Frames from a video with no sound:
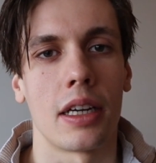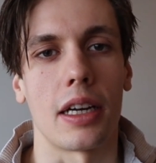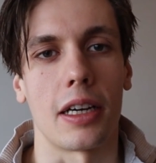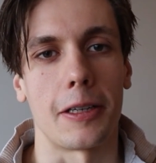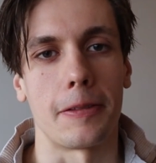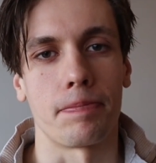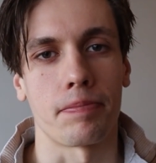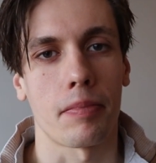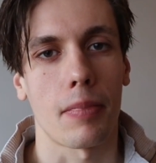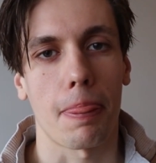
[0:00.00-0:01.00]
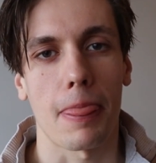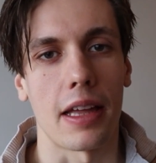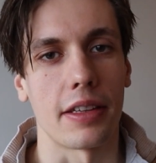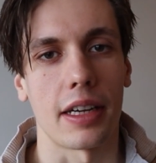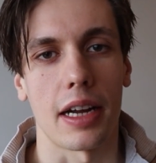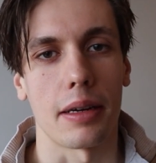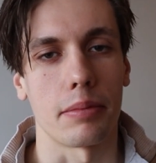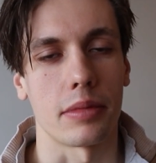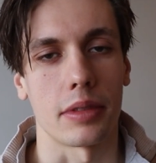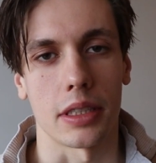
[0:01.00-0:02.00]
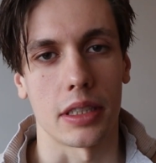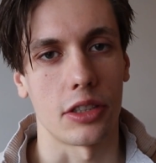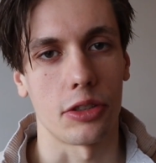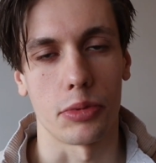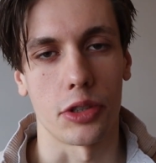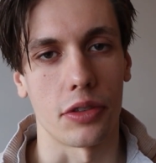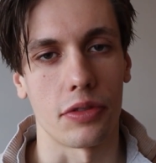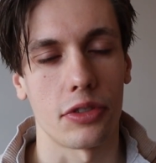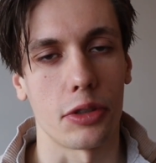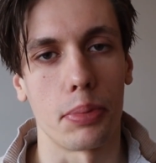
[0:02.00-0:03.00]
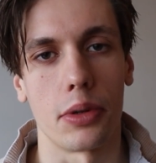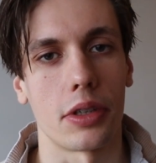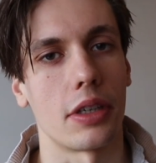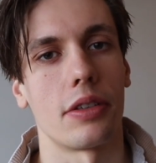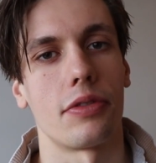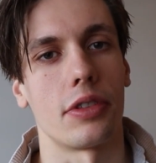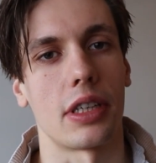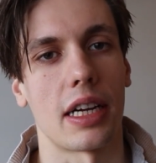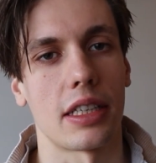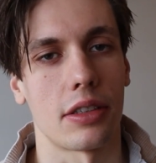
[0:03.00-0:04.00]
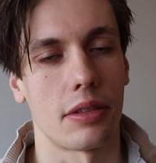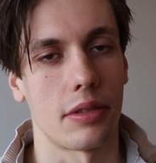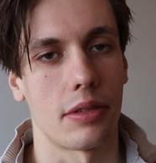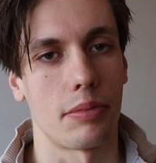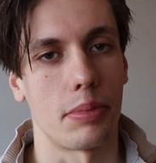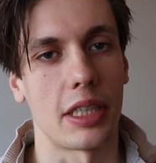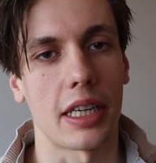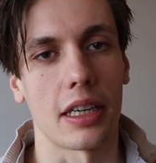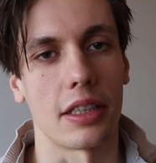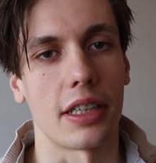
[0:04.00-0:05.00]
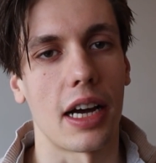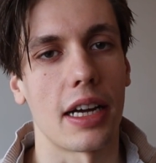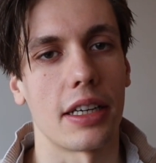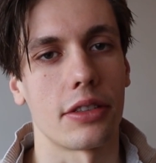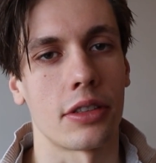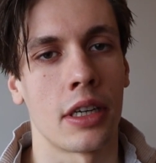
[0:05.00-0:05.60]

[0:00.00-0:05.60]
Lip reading: um, and that I'm some sort of supporter for that particular diet.